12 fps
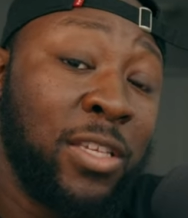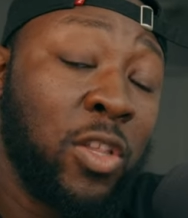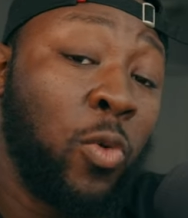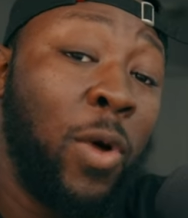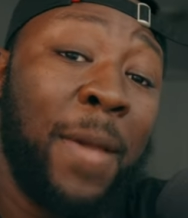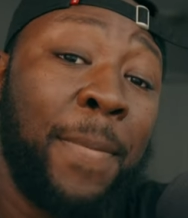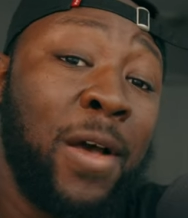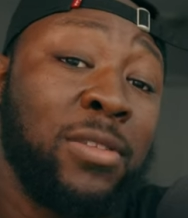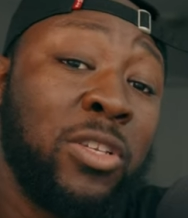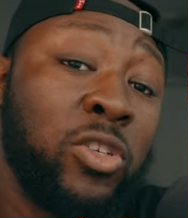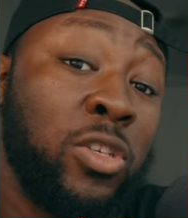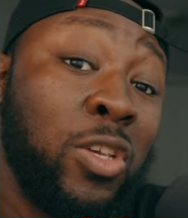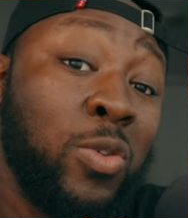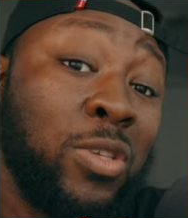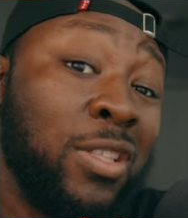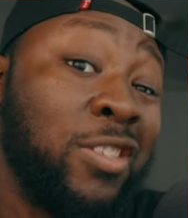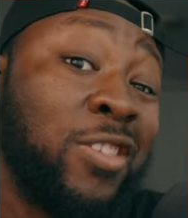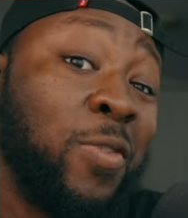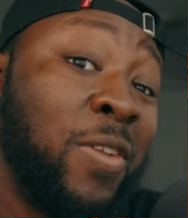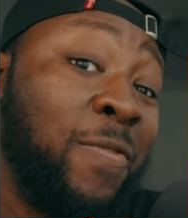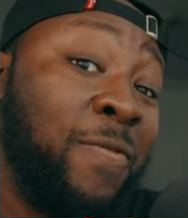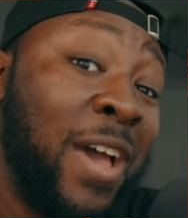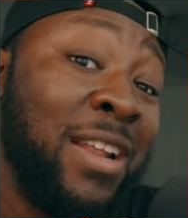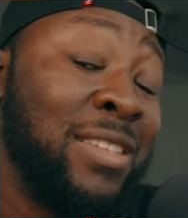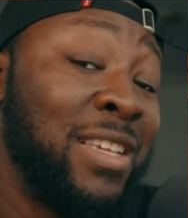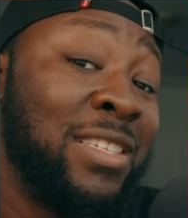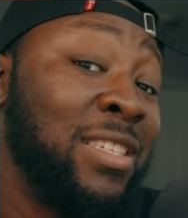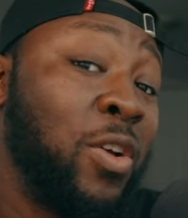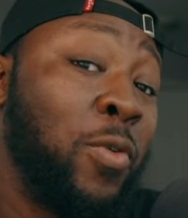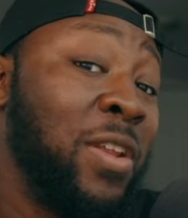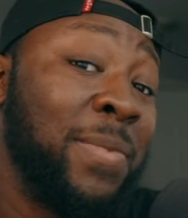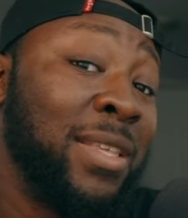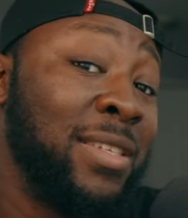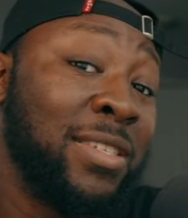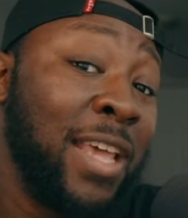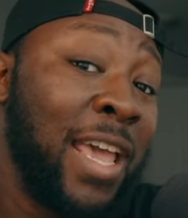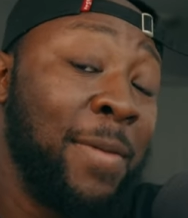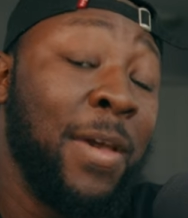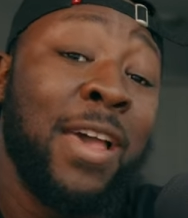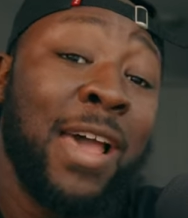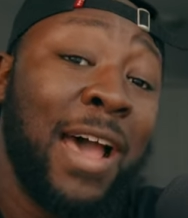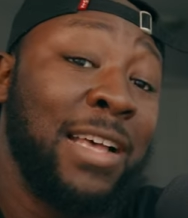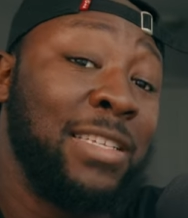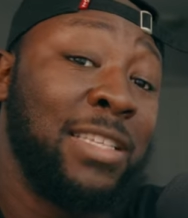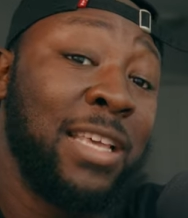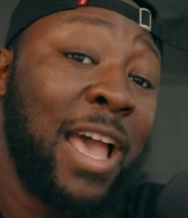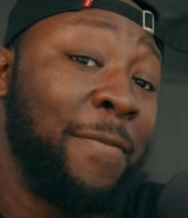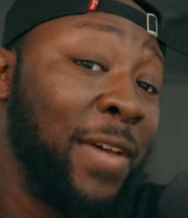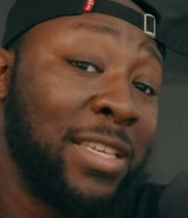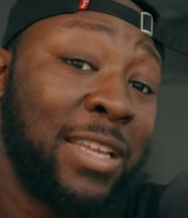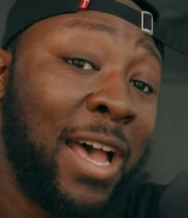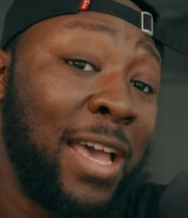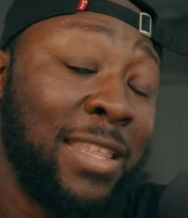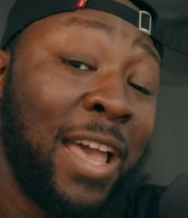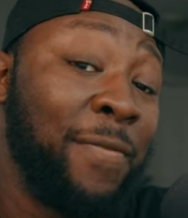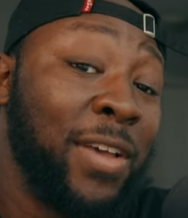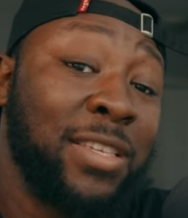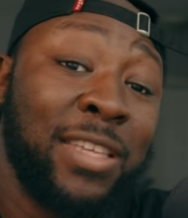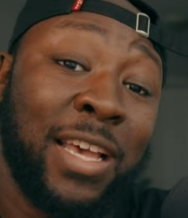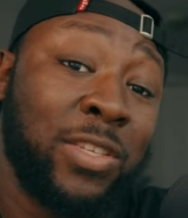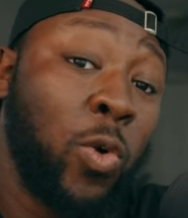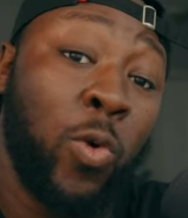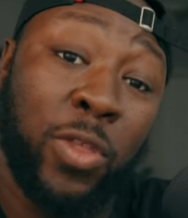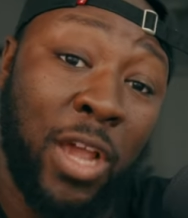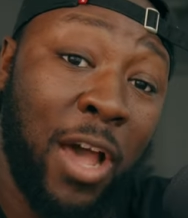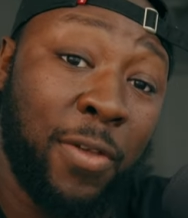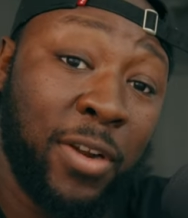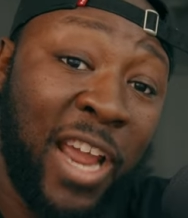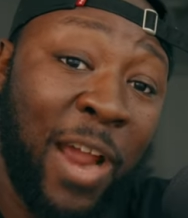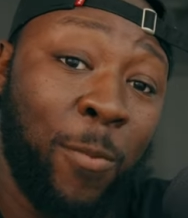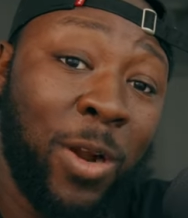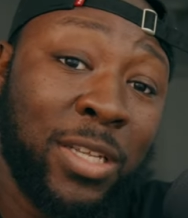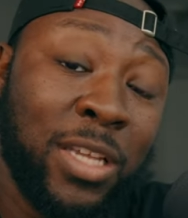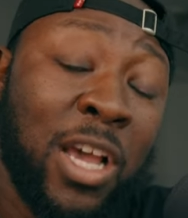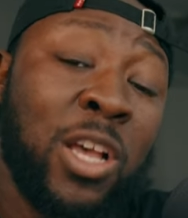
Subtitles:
So the white balance that you use in the Sony Venice isn't going to be the same as the FX9, the FX6, or the other cameras.